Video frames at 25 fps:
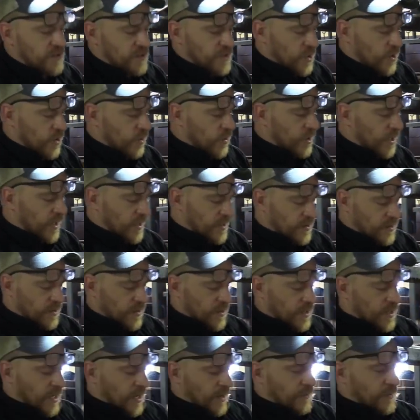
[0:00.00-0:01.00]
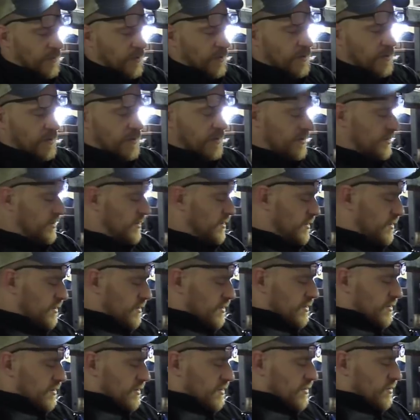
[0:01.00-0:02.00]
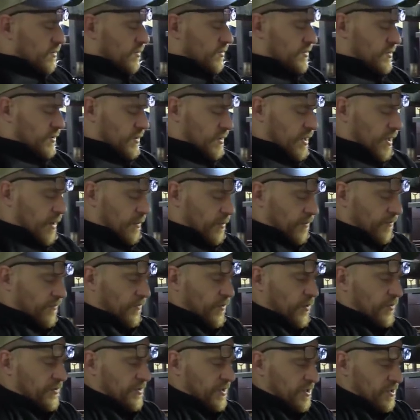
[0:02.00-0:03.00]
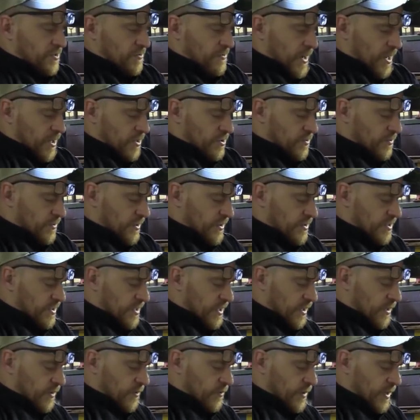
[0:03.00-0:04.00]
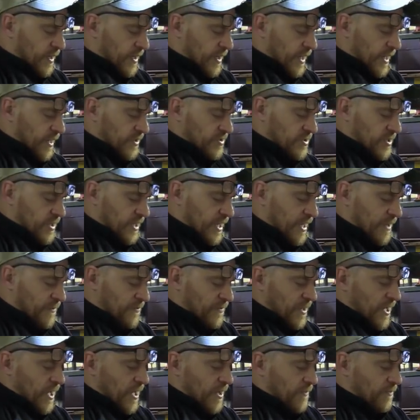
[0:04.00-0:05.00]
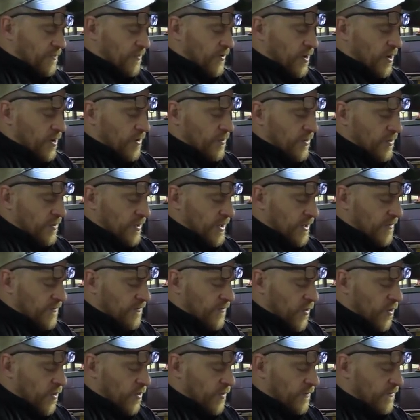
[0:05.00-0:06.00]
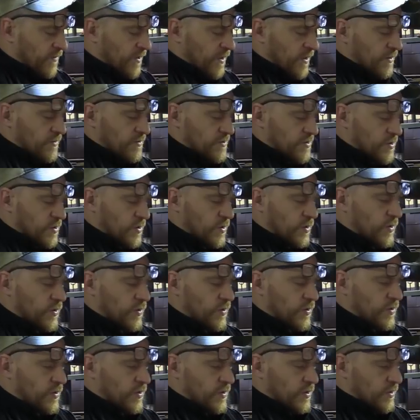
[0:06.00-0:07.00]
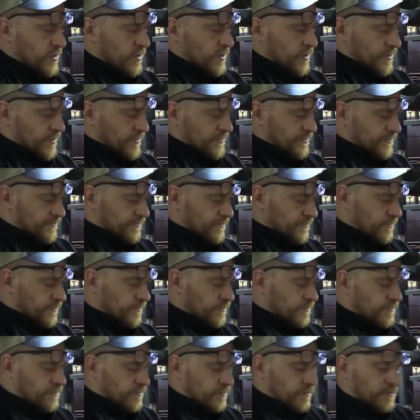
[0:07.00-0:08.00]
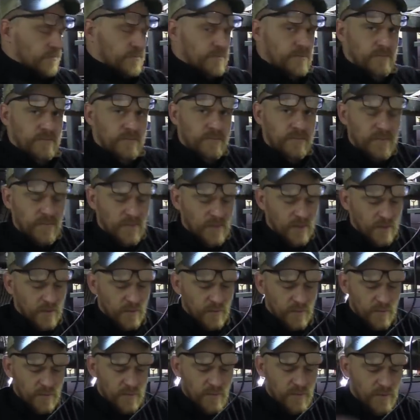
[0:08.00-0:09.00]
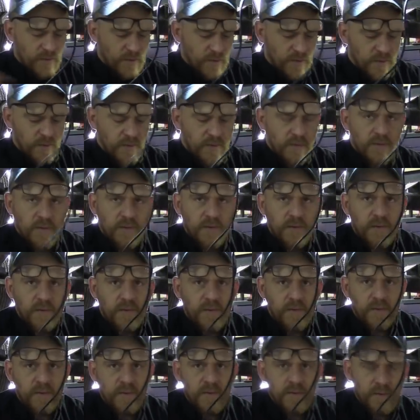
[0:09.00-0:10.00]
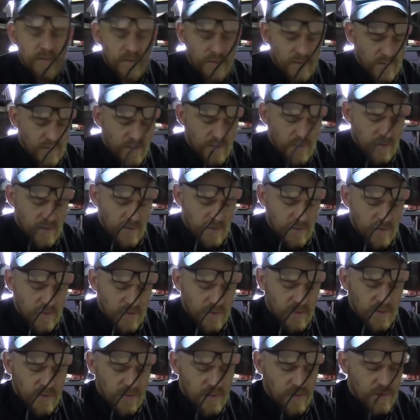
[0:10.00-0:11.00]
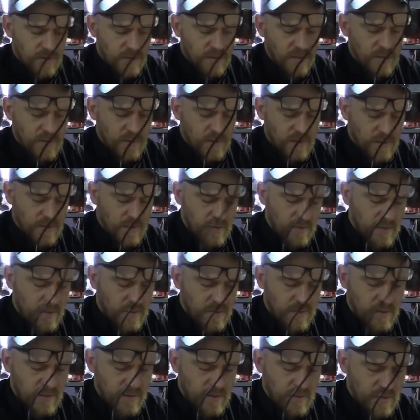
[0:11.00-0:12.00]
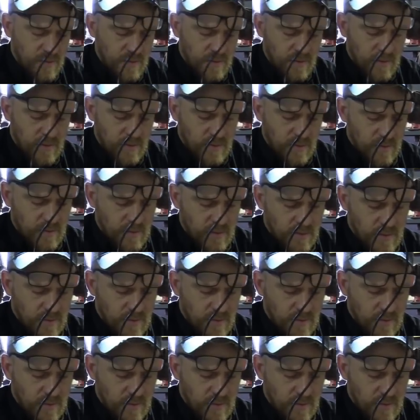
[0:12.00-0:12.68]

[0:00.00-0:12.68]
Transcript: so we're going to do a couple of voltage measurements here. We can actually keep the amp probe involved here too. So let me ask you something real quick. You're, like, as you're measuring